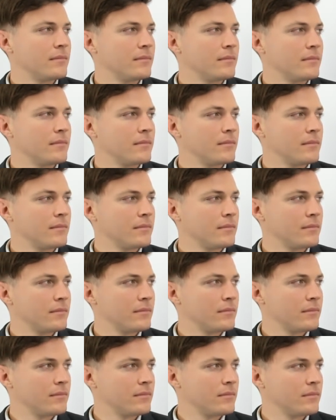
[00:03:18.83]

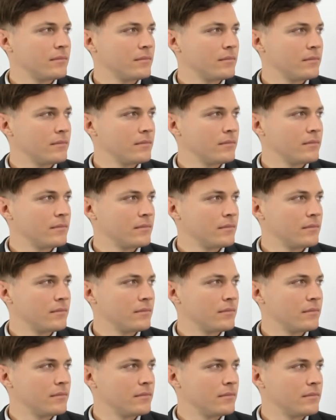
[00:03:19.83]

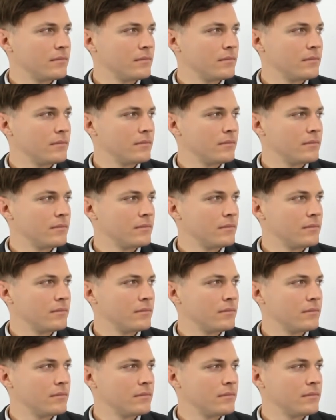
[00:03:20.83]

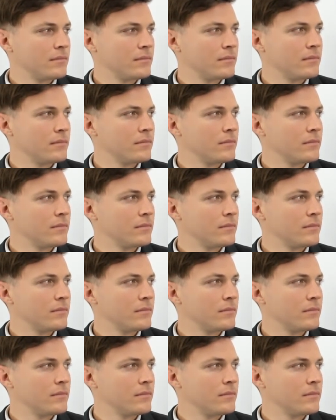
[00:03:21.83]
This person isn't speaking.